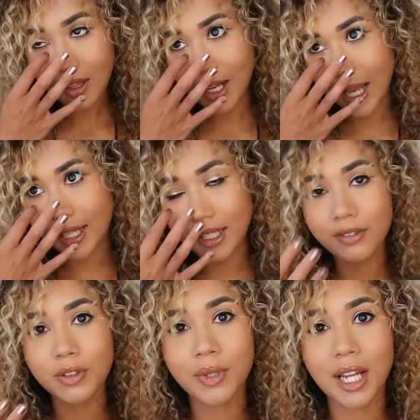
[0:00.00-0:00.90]
Like
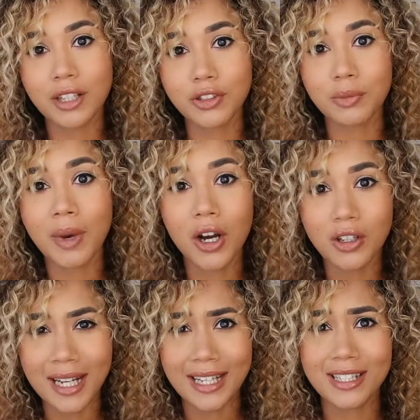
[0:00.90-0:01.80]
even when I had to do my
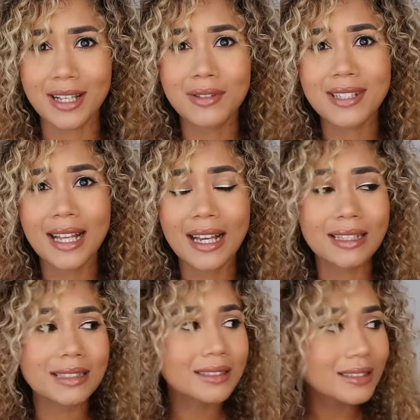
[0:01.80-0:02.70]
own lashes I was
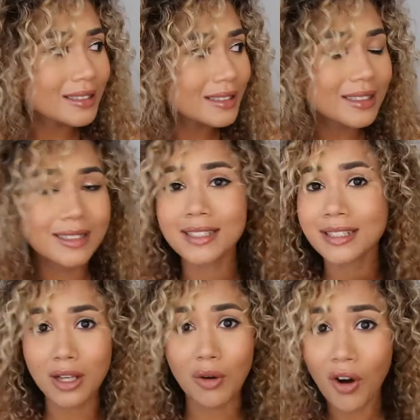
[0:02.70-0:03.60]
like, this is
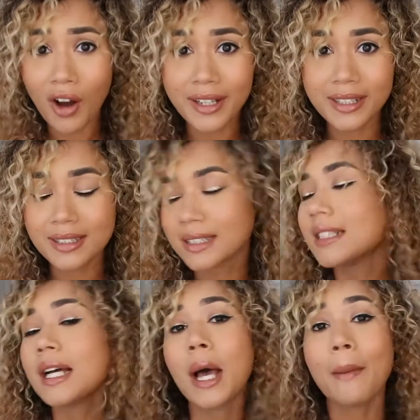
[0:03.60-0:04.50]
so hard.
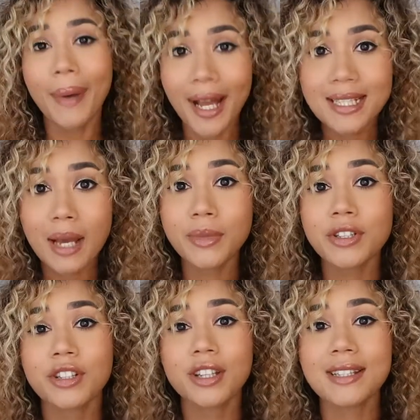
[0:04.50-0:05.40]
But I'm
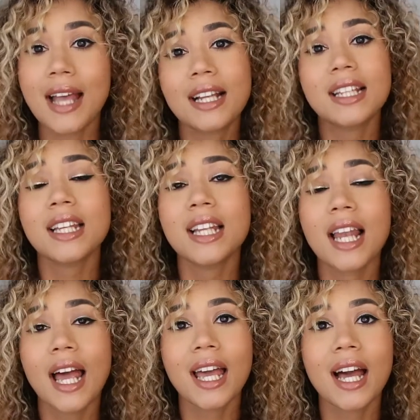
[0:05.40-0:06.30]
gonna show you exactly
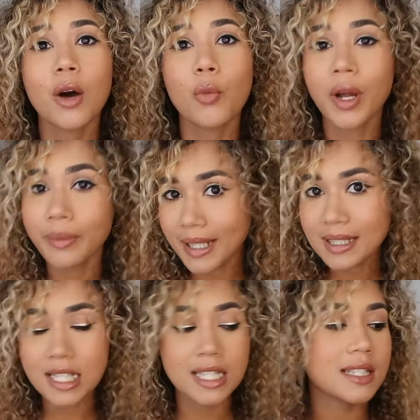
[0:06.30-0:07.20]
like what
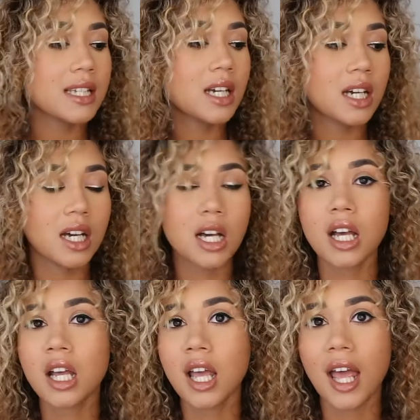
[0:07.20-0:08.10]
makes it easier
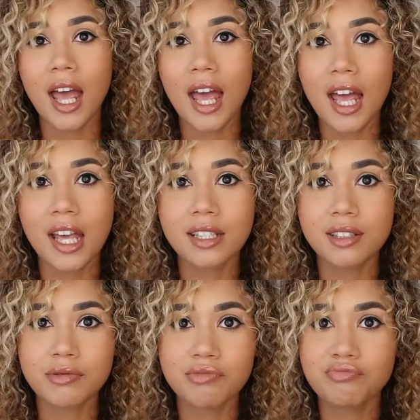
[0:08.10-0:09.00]

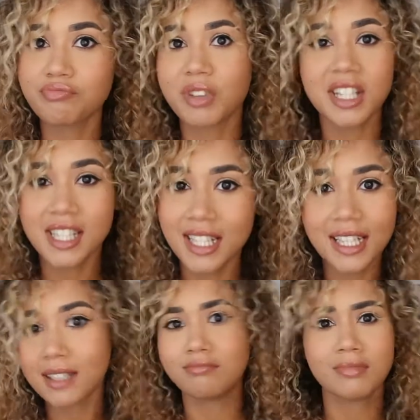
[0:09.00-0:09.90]
and
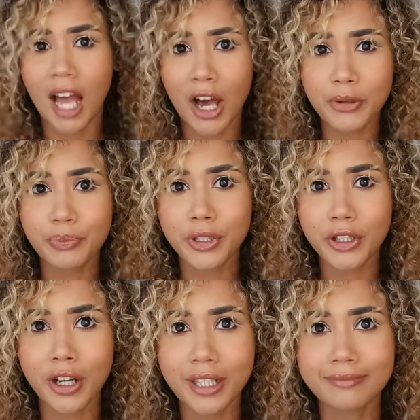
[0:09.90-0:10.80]
basically how to put
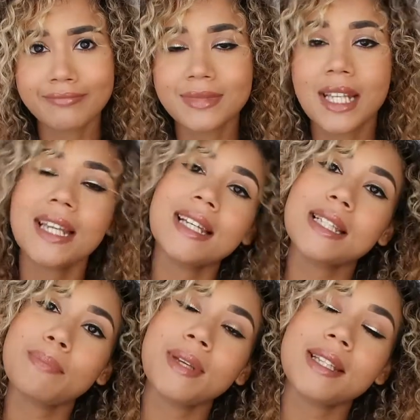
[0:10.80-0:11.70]
it on.
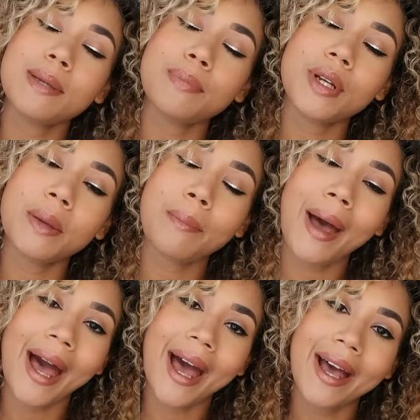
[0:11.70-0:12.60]
Easy peasy pudding
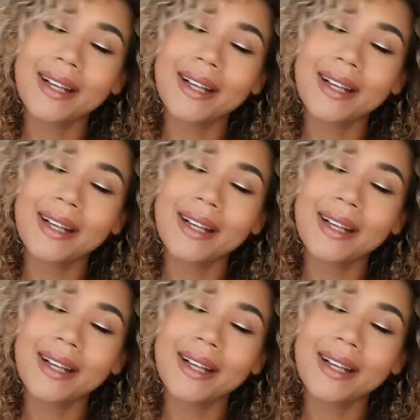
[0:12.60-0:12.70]
pie.